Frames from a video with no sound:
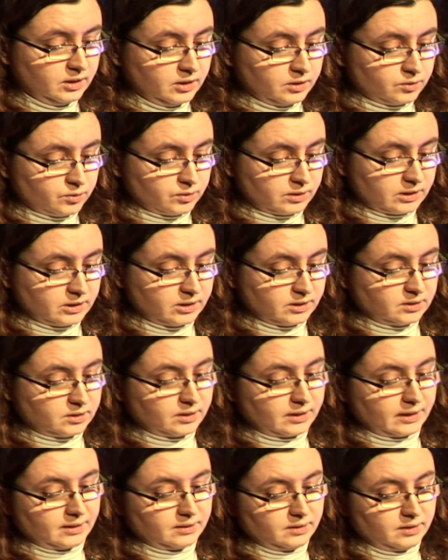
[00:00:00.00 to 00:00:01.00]
to suggest a
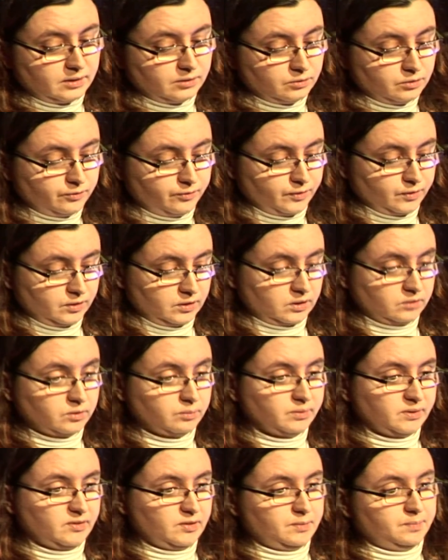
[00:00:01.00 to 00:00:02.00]
guideline to foster a
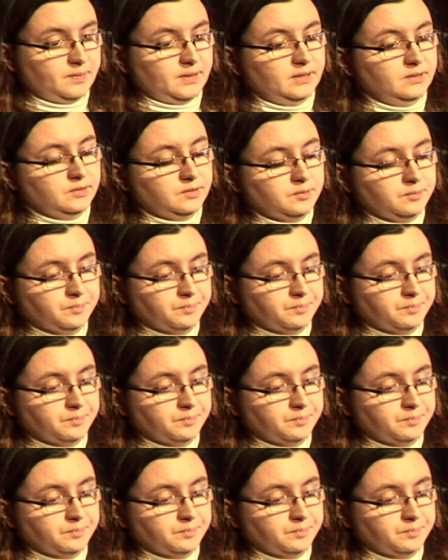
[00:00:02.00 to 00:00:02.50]
brave space.